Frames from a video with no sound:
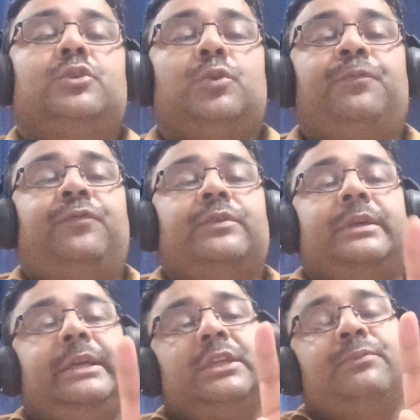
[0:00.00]
so
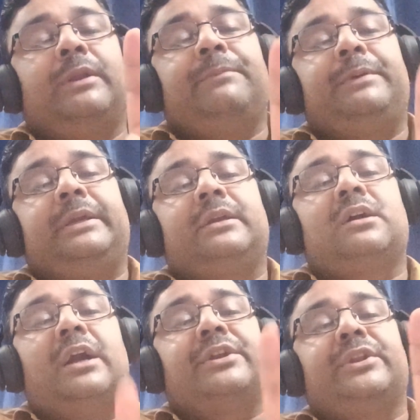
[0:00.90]
it will be
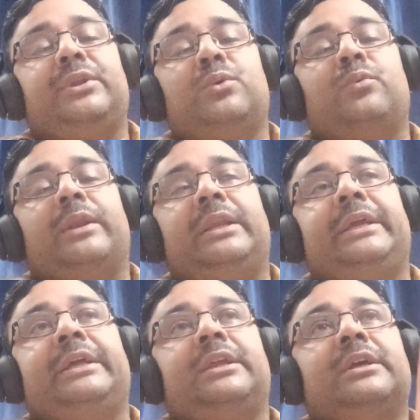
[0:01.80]
continue
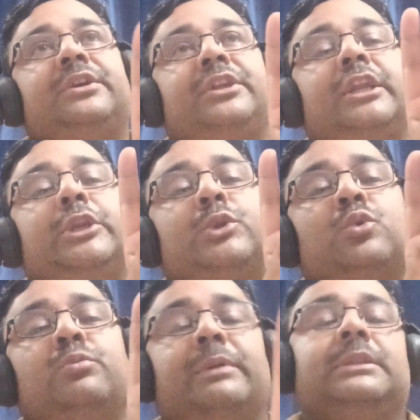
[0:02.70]
only till
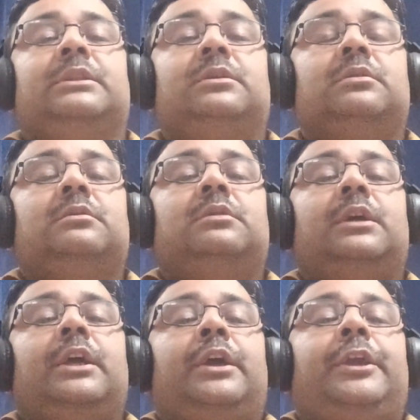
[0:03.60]
2 months.
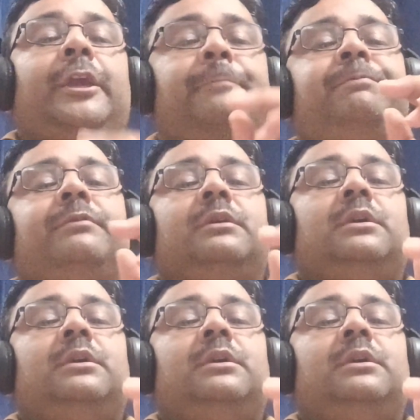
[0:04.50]
If